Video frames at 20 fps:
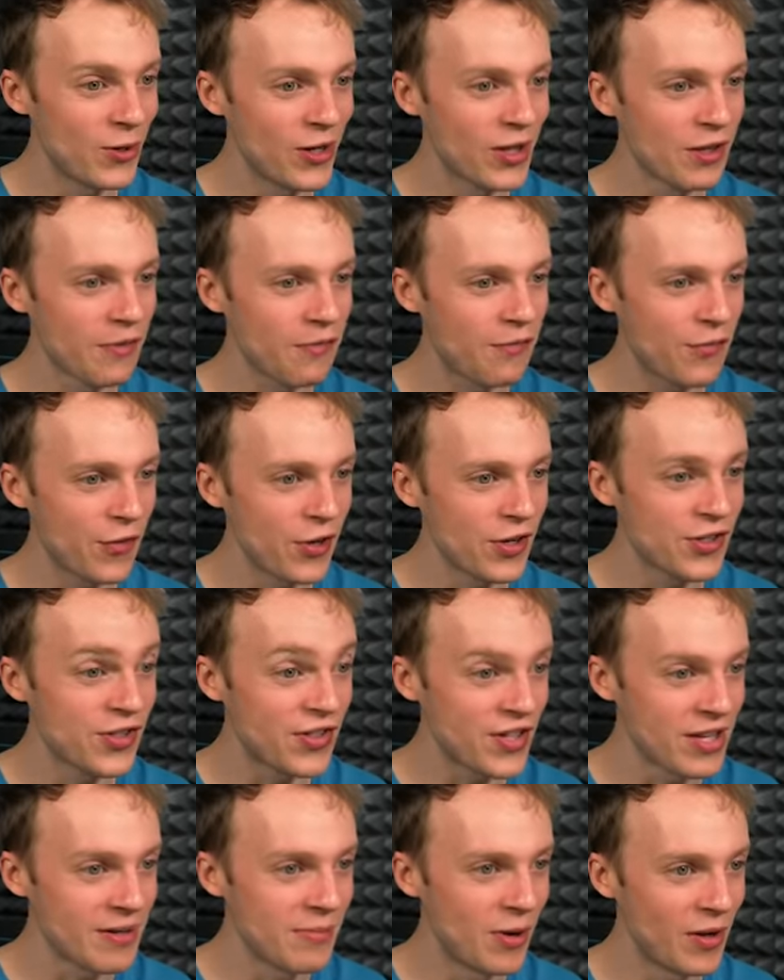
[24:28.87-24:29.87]
is one of the
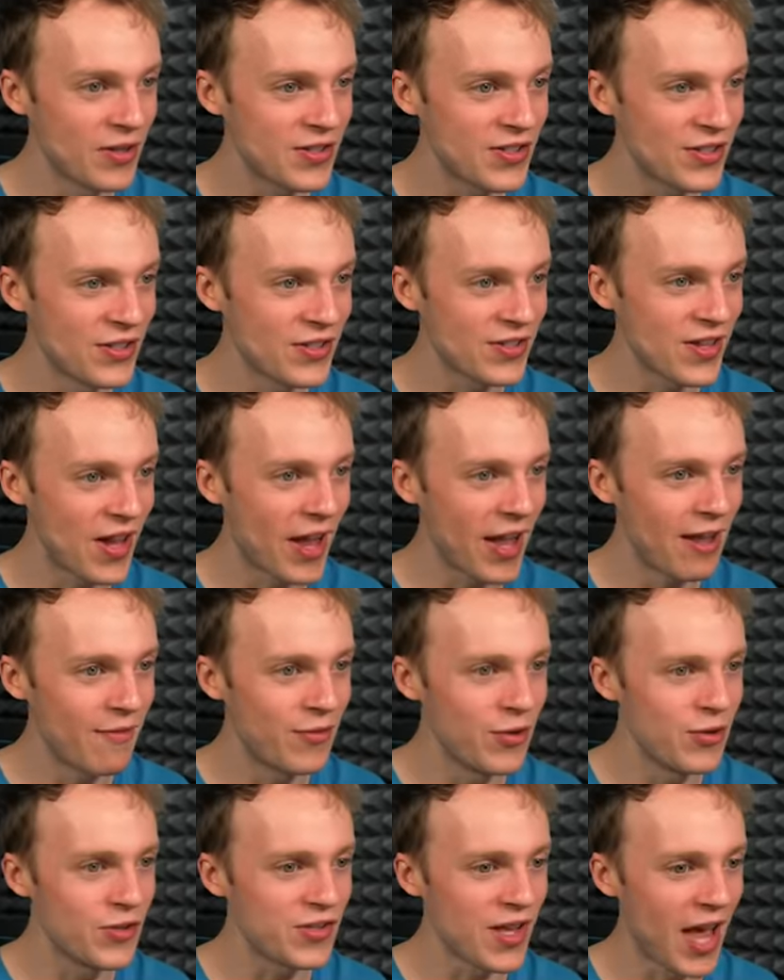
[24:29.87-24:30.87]
first sea monsters I
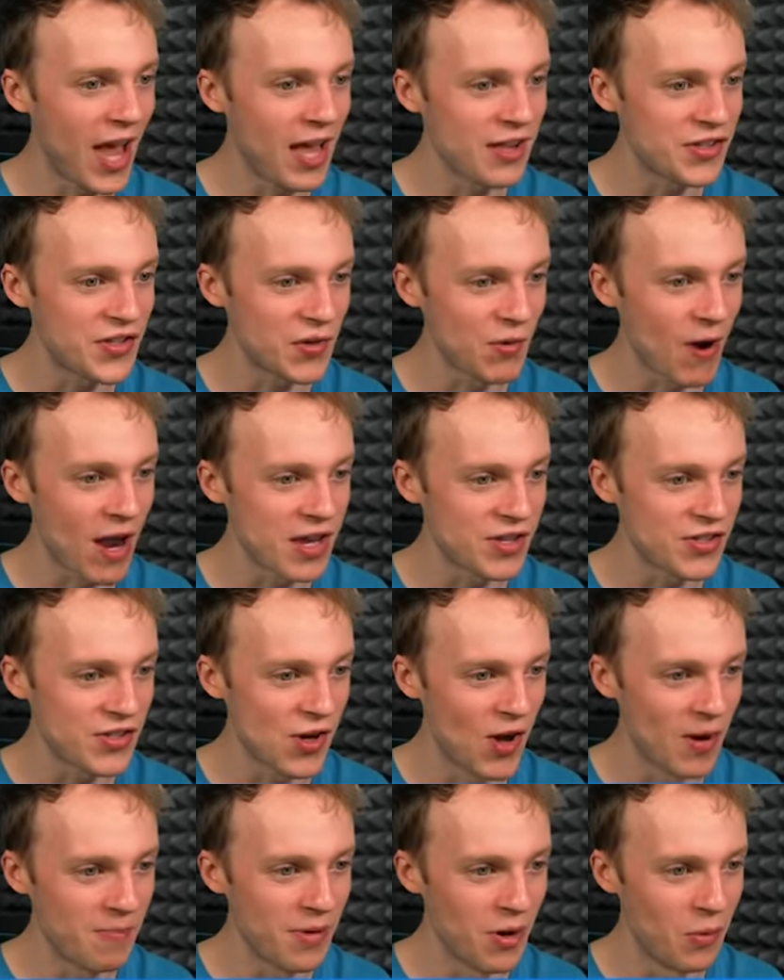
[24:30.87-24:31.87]
have used
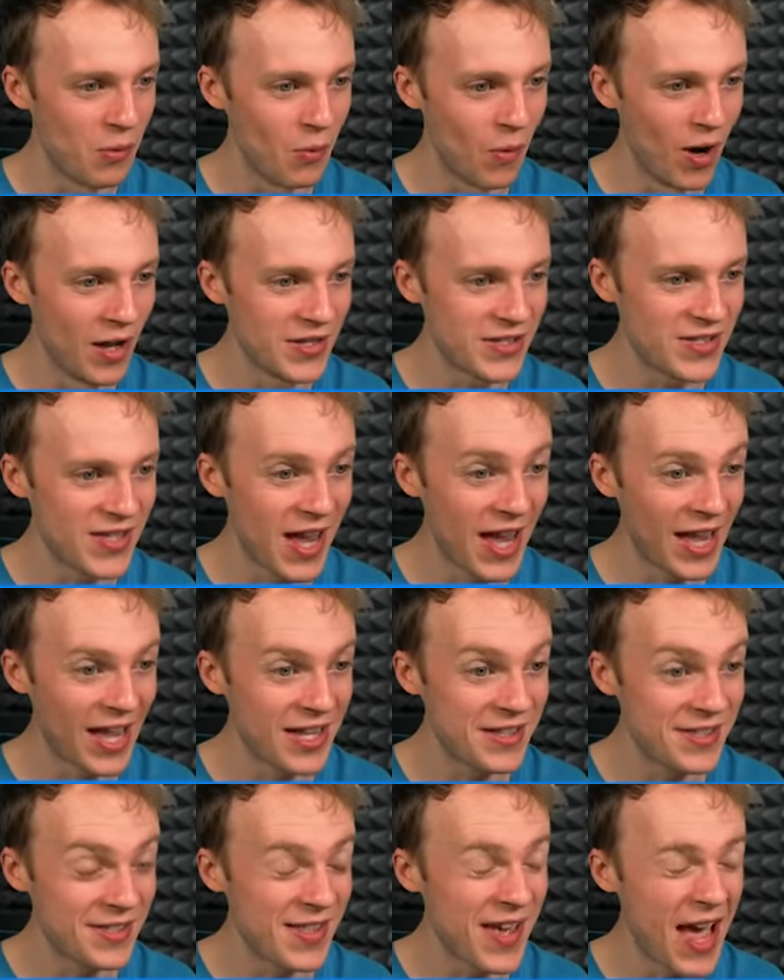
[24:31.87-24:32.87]
airstrikes on, but once that
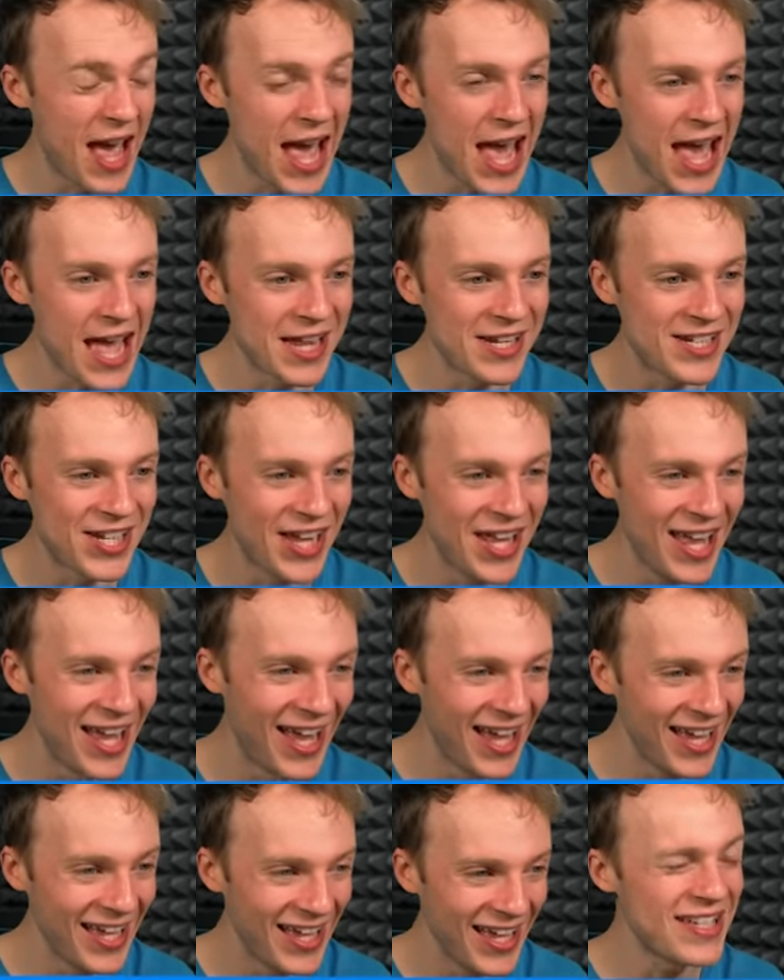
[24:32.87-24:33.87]
hits the head,
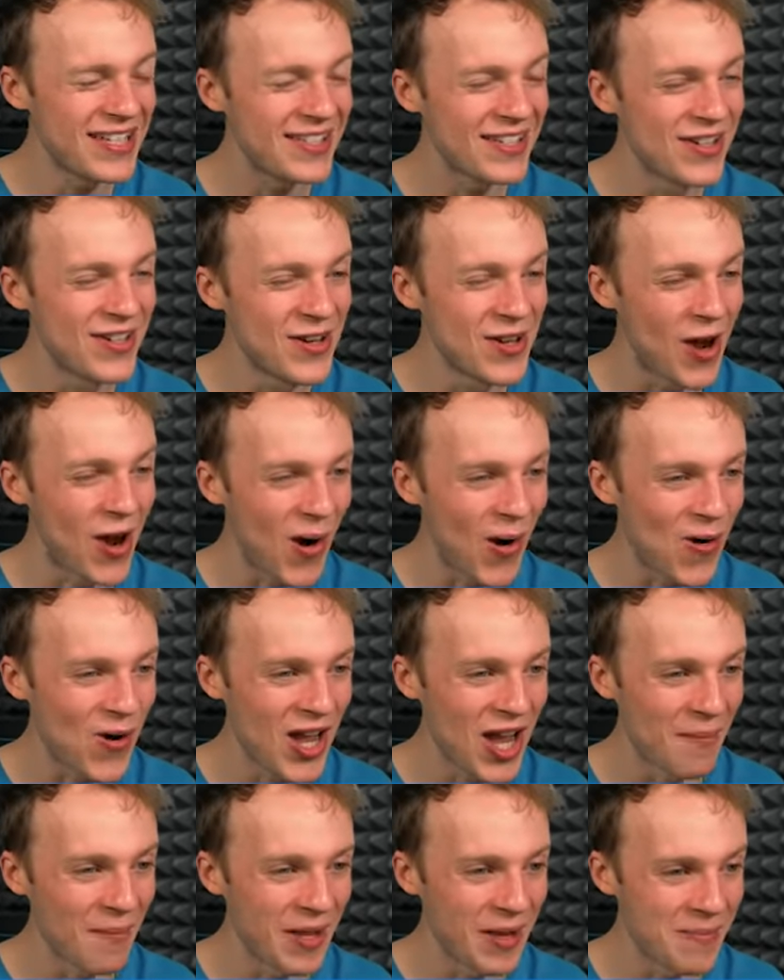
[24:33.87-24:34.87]
there's no
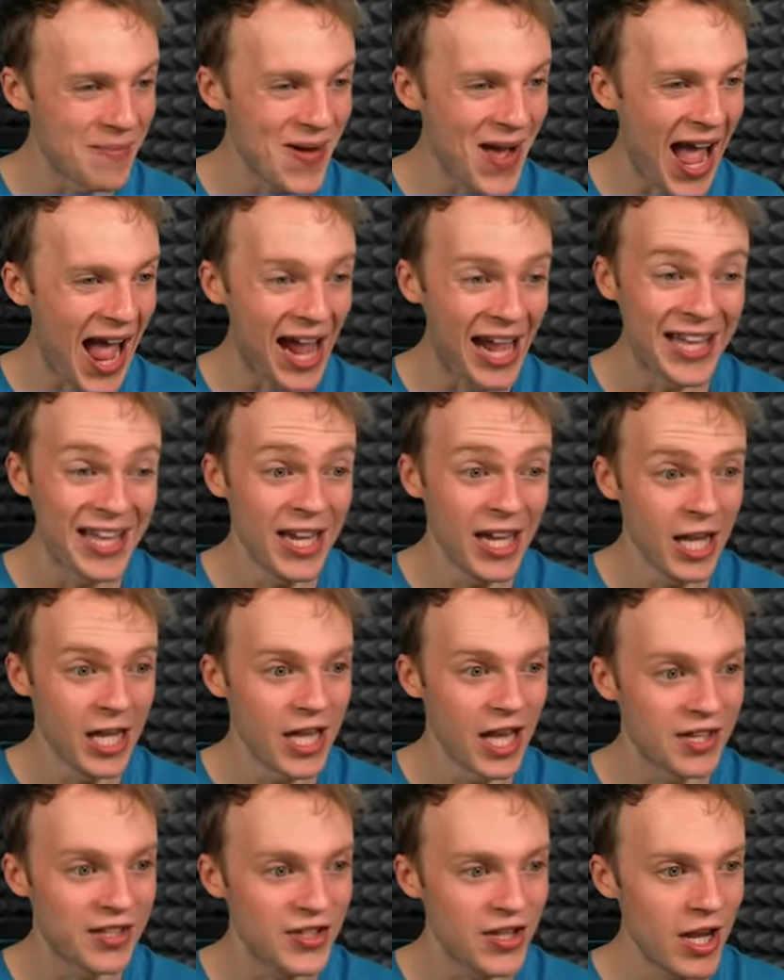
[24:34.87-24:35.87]
coming back.
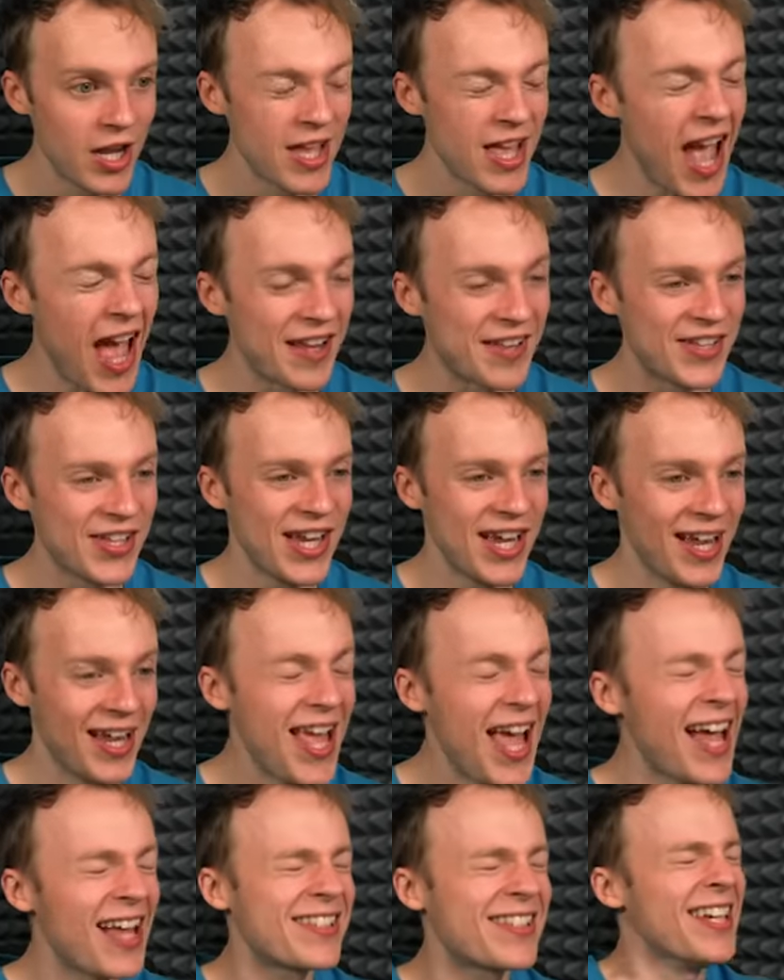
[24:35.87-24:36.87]
Yes, yes,
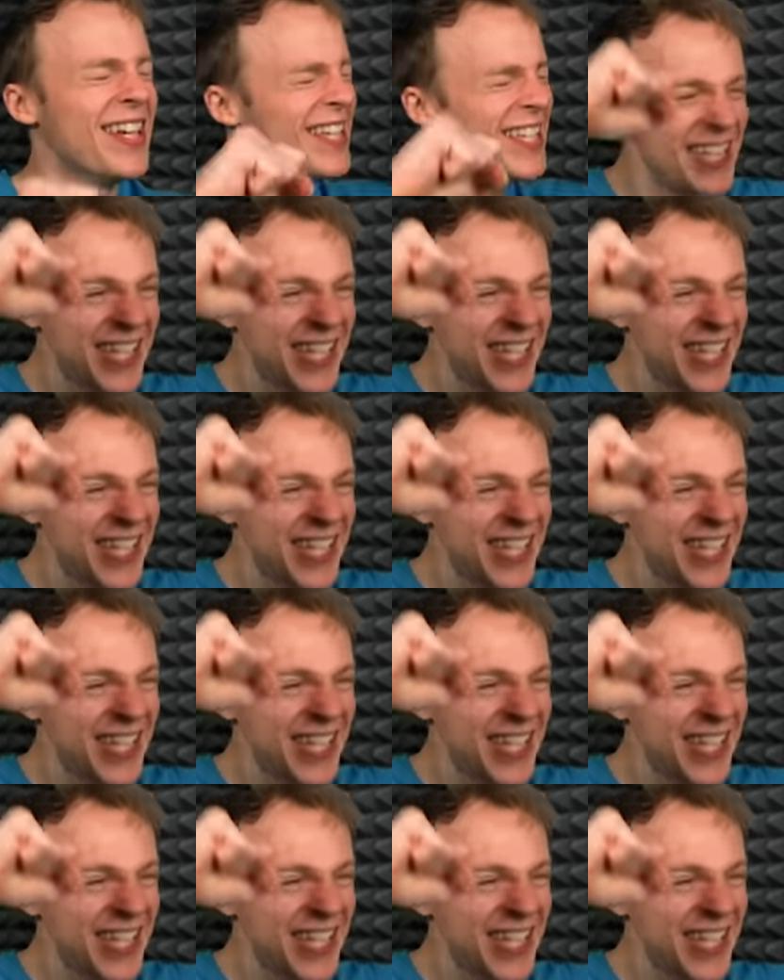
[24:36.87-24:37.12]
yes,